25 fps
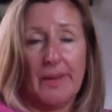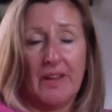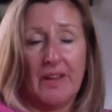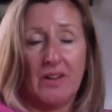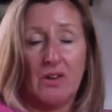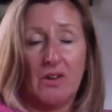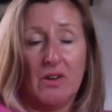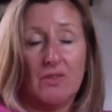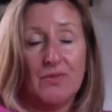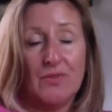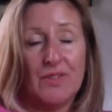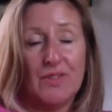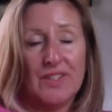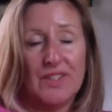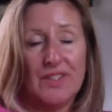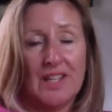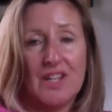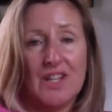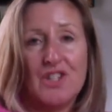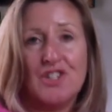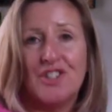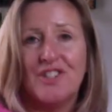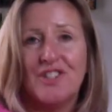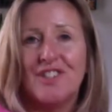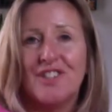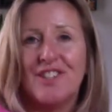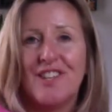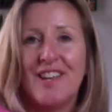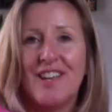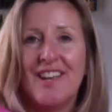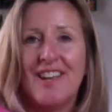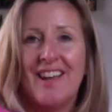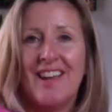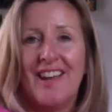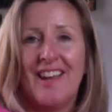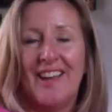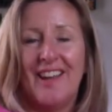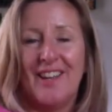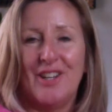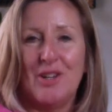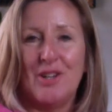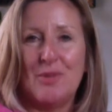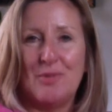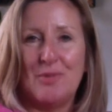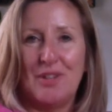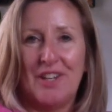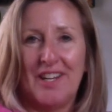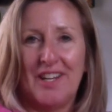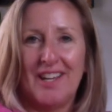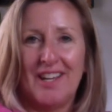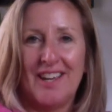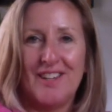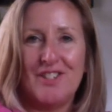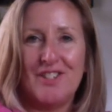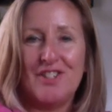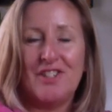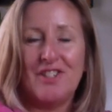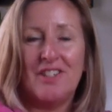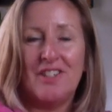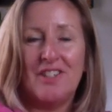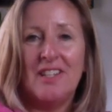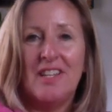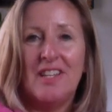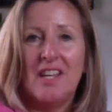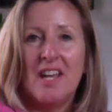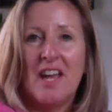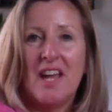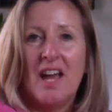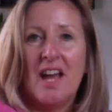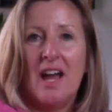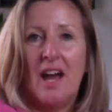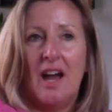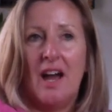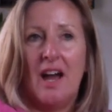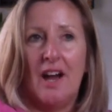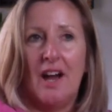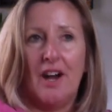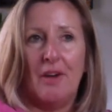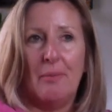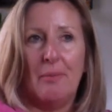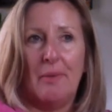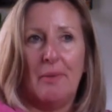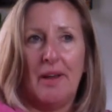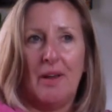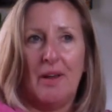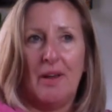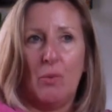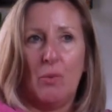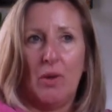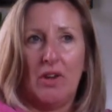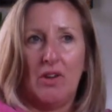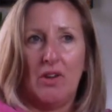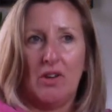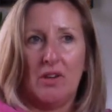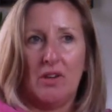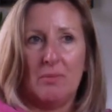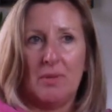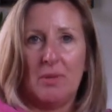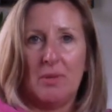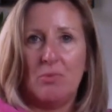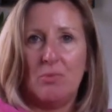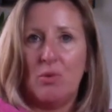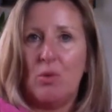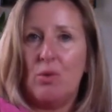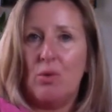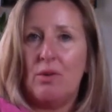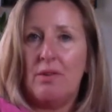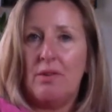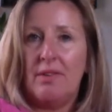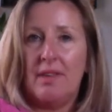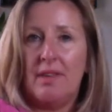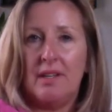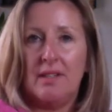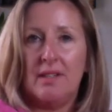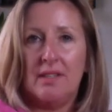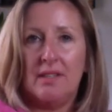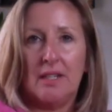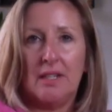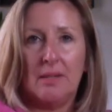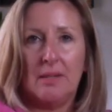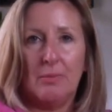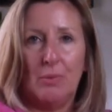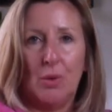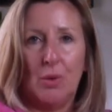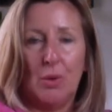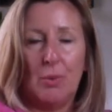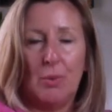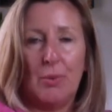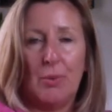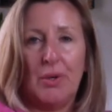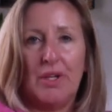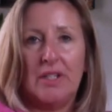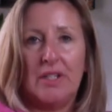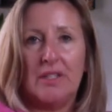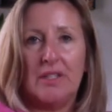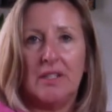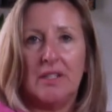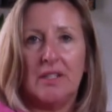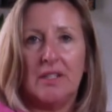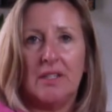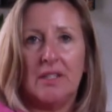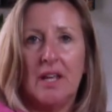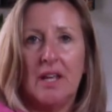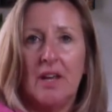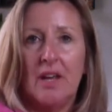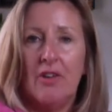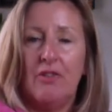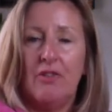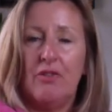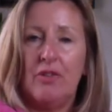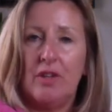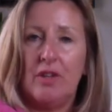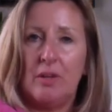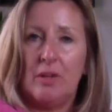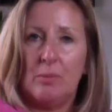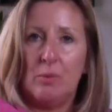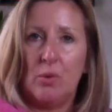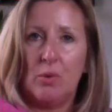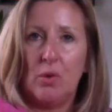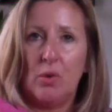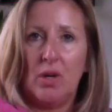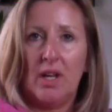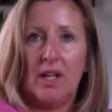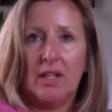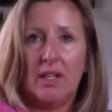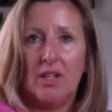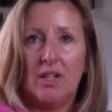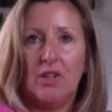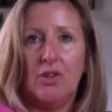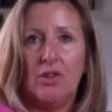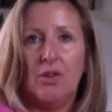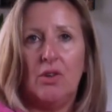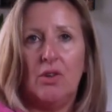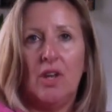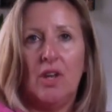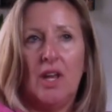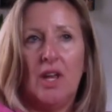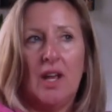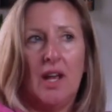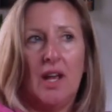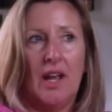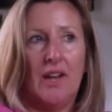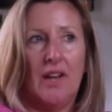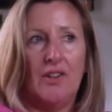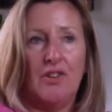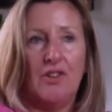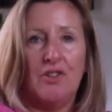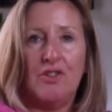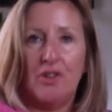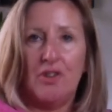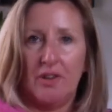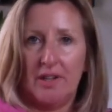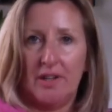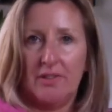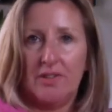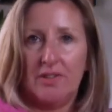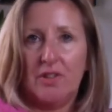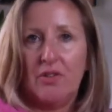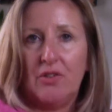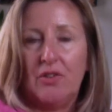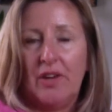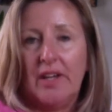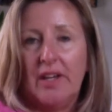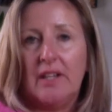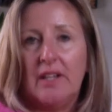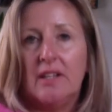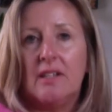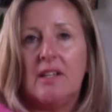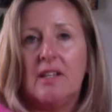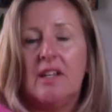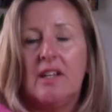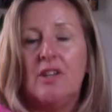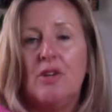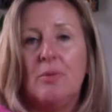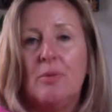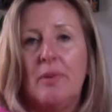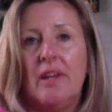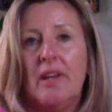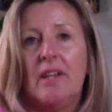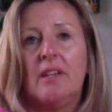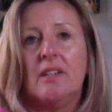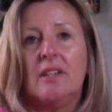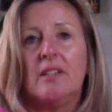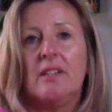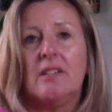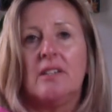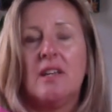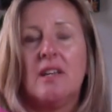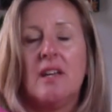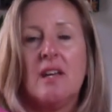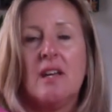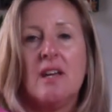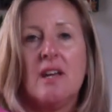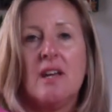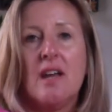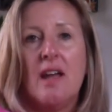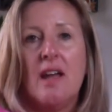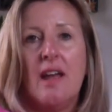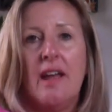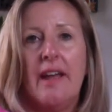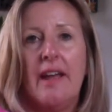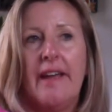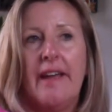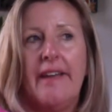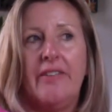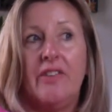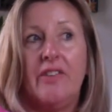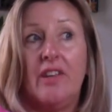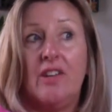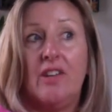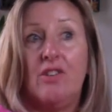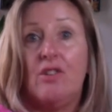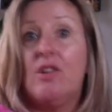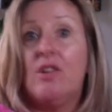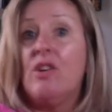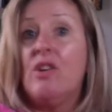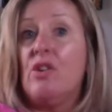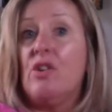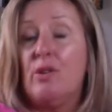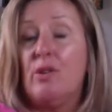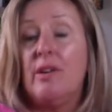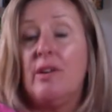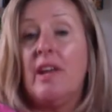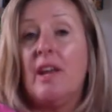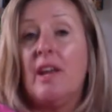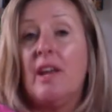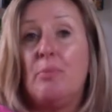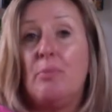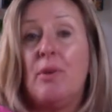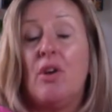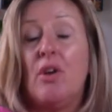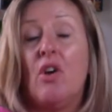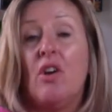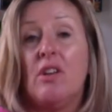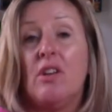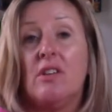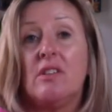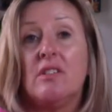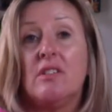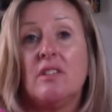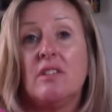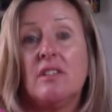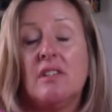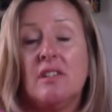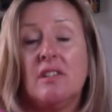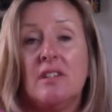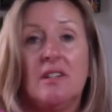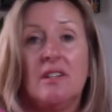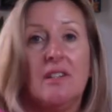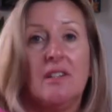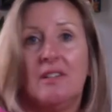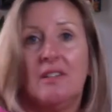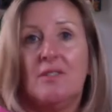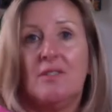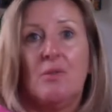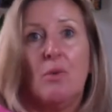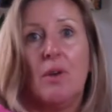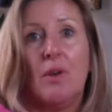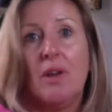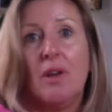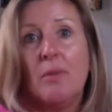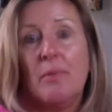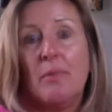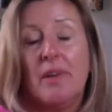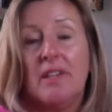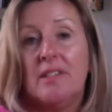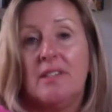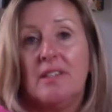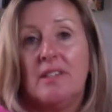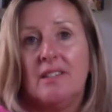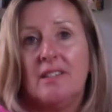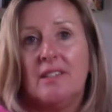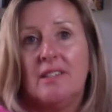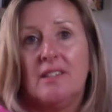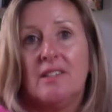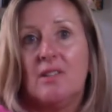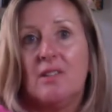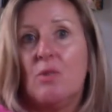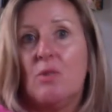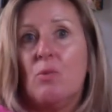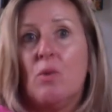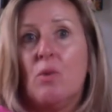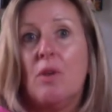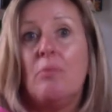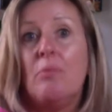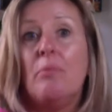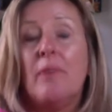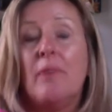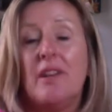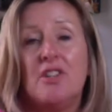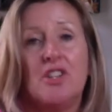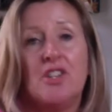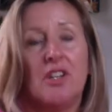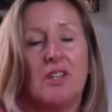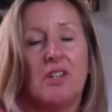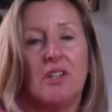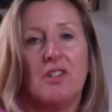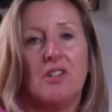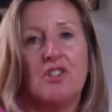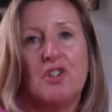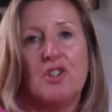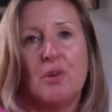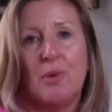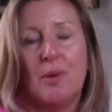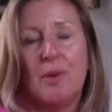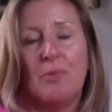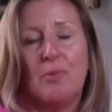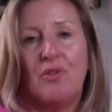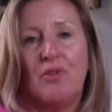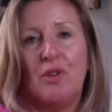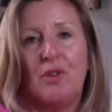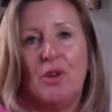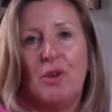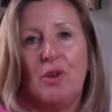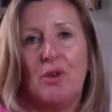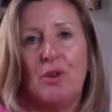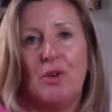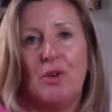conversations and communication, and where you can be more authentic, more present, feel more like you, and you don't have to fake it till you make it, and then you can create beyond. what amazingness and what magic can show up for you.